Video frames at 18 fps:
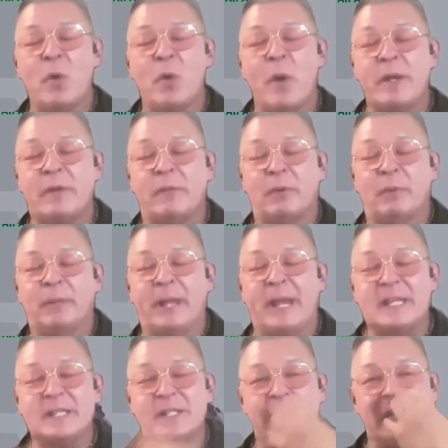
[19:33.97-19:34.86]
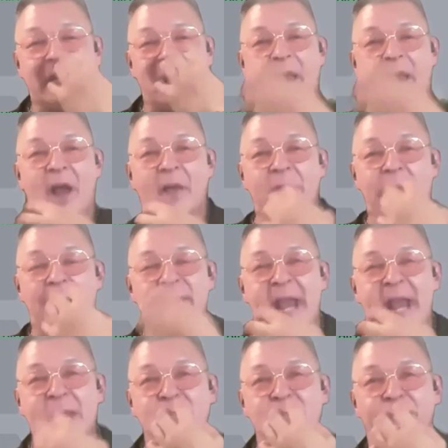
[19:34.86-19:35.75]
going to replace the
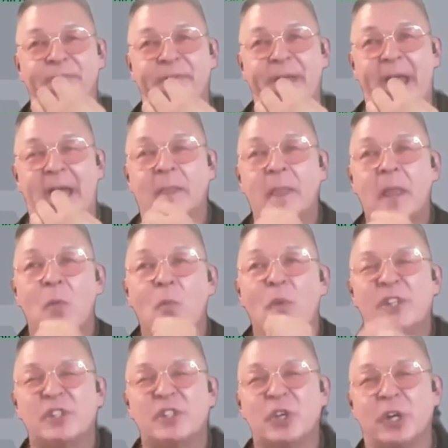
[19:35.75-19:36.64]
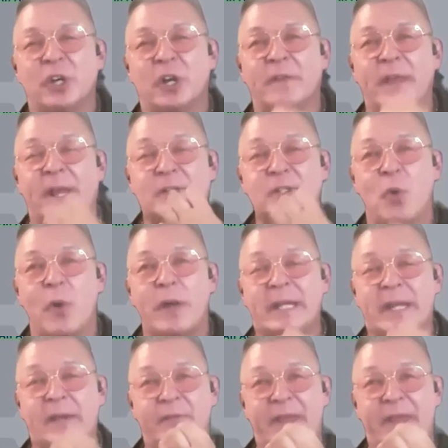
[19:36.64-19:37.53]
natural fat with sugar that's going
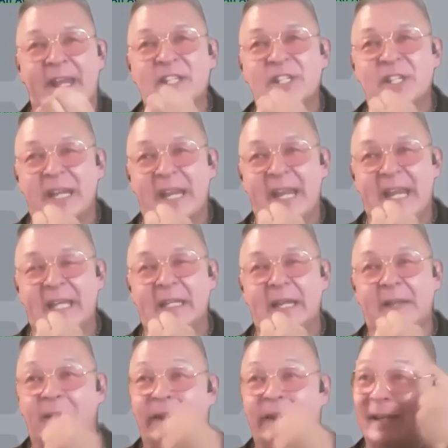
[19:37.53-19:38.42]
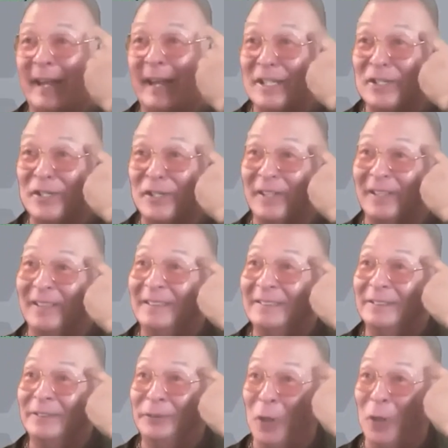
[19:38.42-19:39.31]
to give you the instant hit and the instant
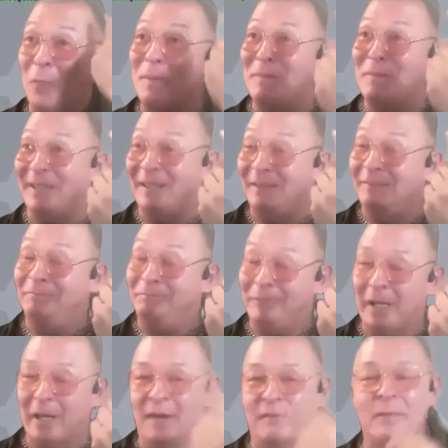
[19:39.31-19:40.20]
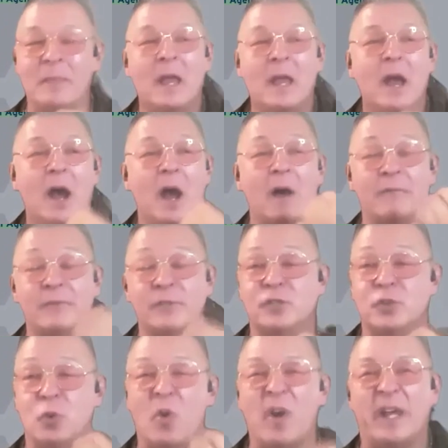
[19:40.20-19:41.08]
dopamine of
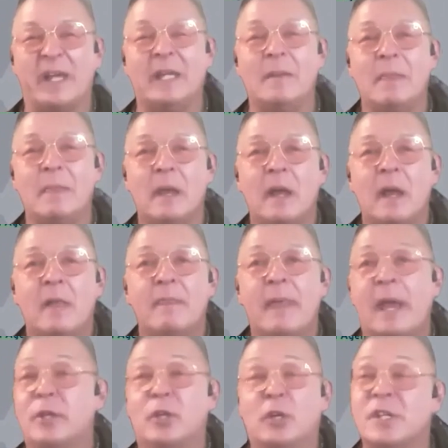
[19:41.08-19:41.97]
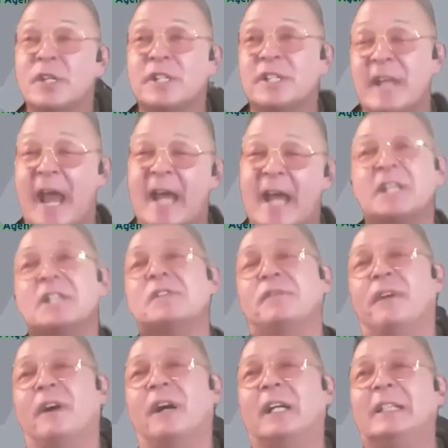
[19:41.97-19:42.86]
joy that you're just
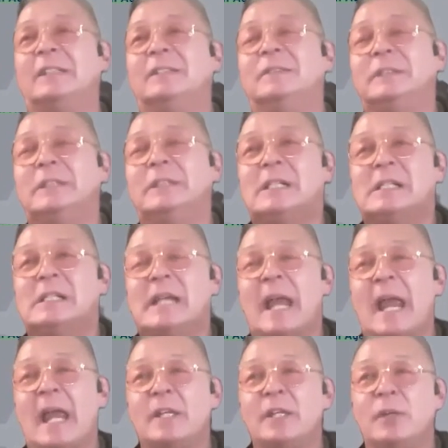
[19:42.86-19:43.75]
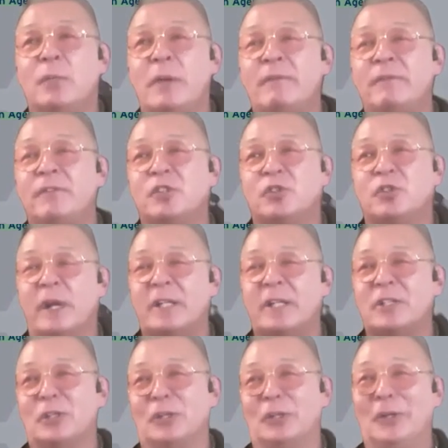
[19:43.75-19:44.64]
satisfied. And we've
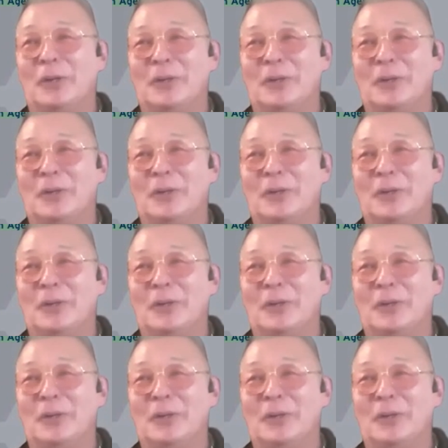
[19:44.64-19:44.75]
tricked you.